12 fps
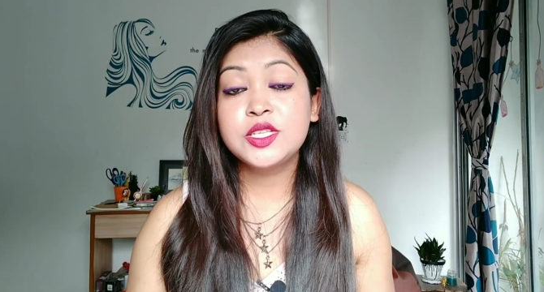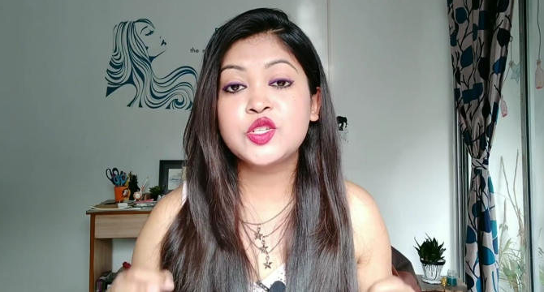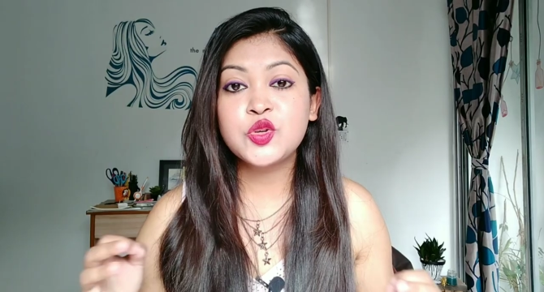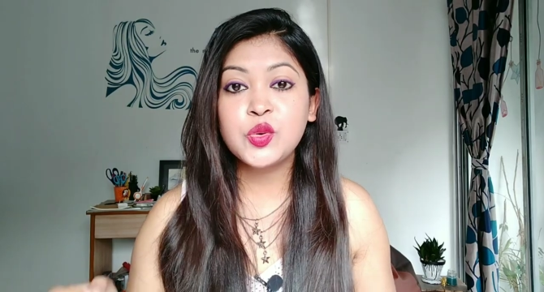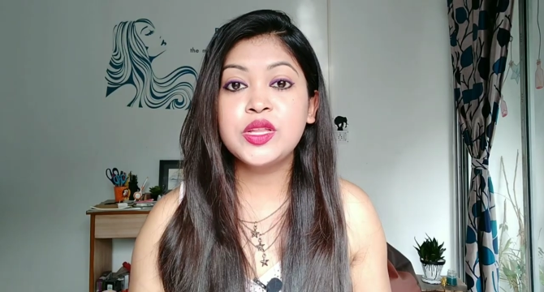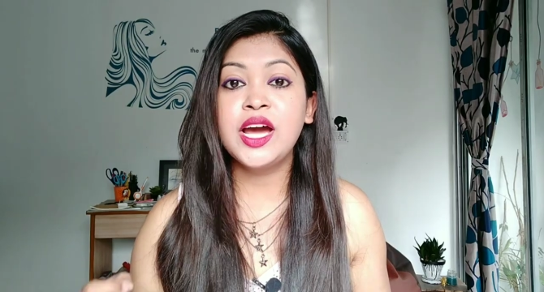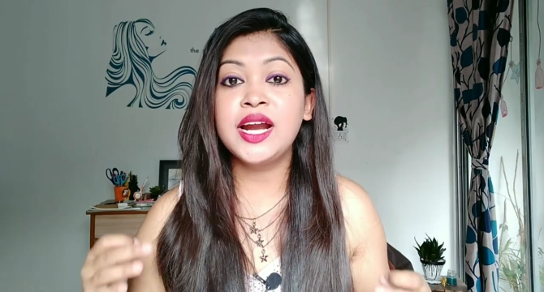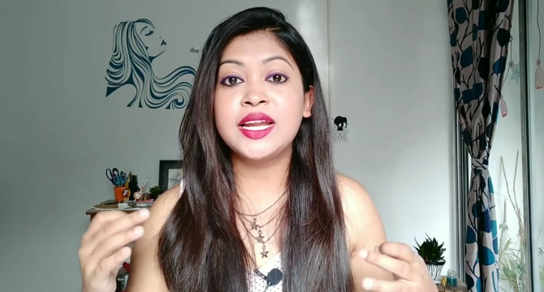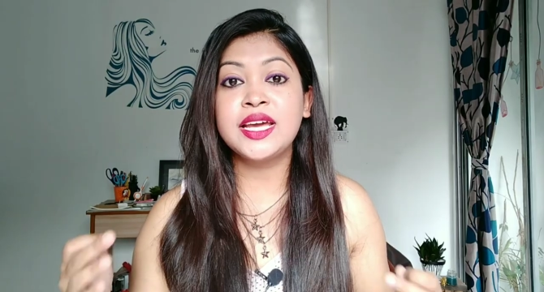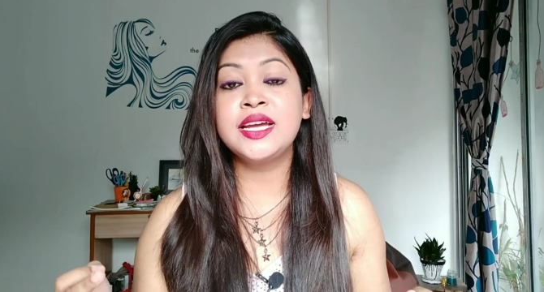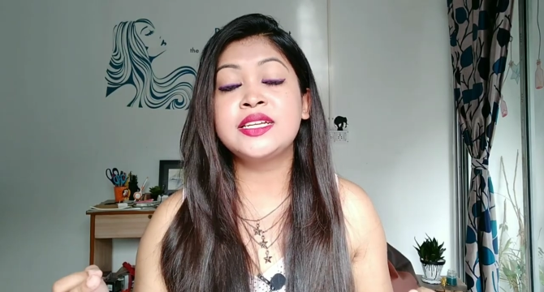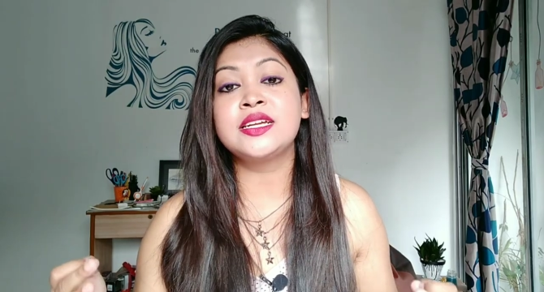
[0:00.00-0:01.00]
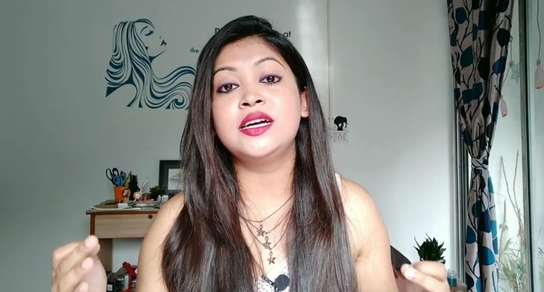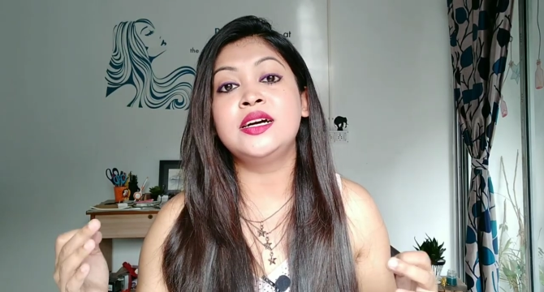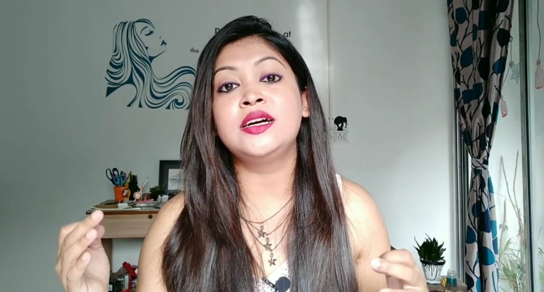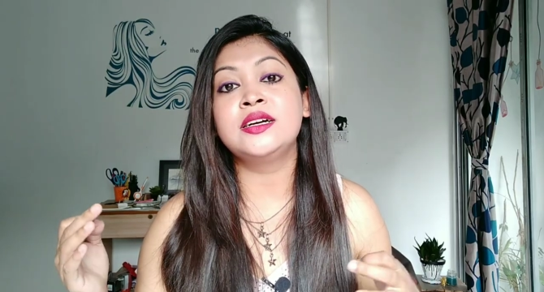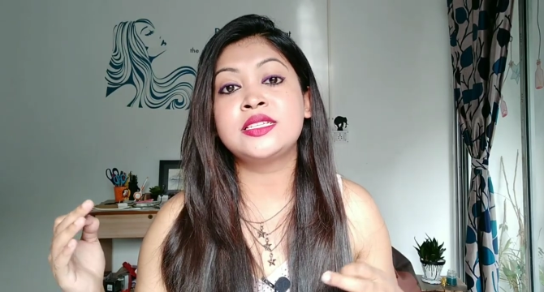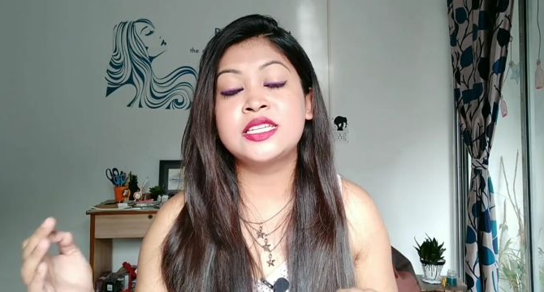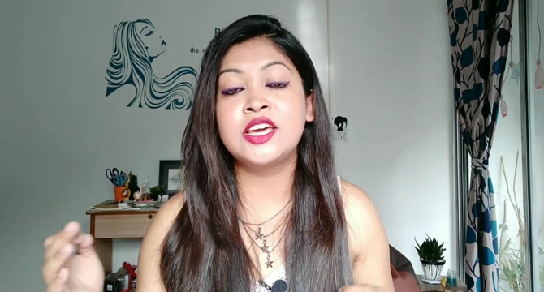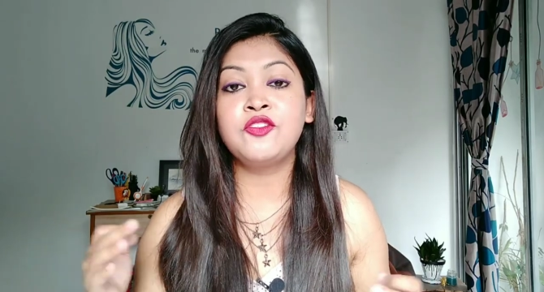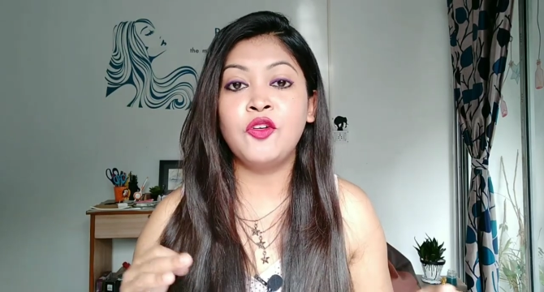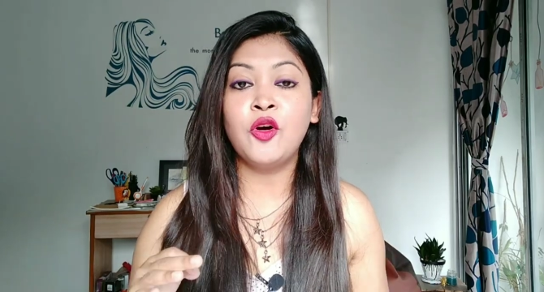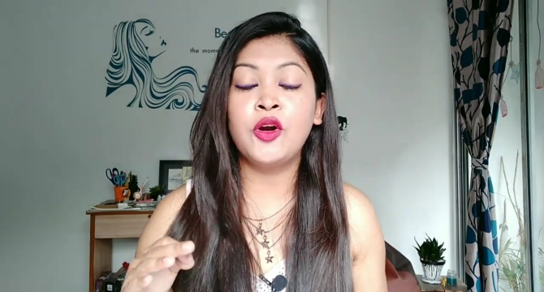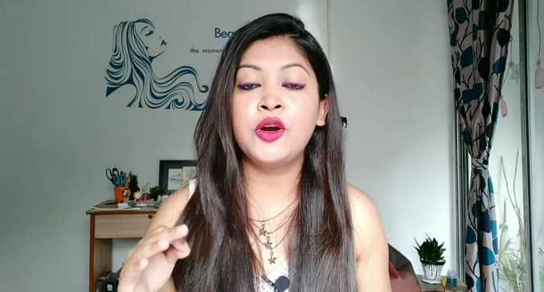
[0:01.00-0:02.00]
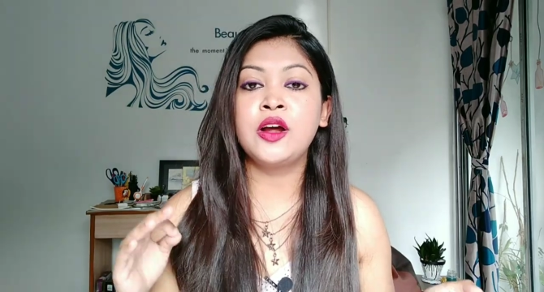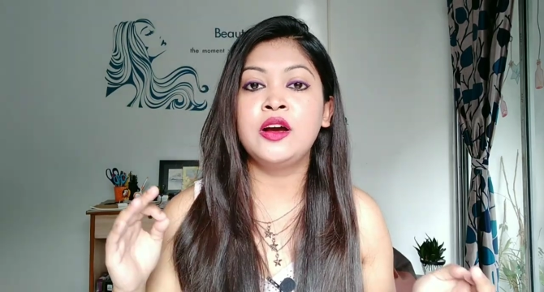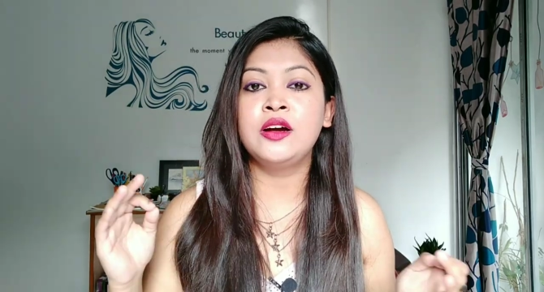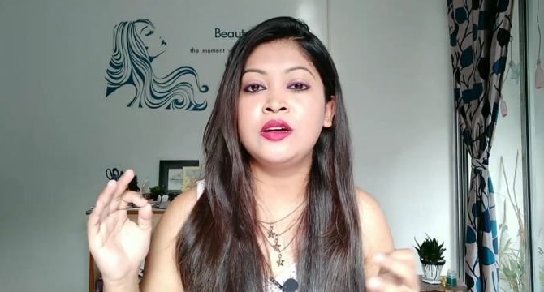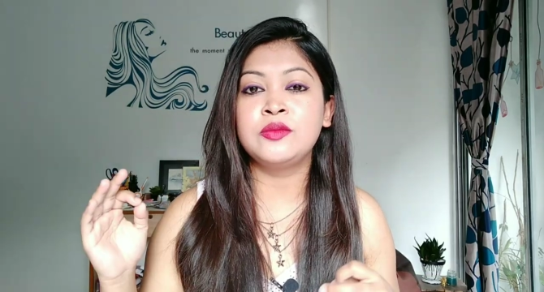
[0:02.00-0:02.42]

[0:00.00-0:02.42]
It's true that it stay for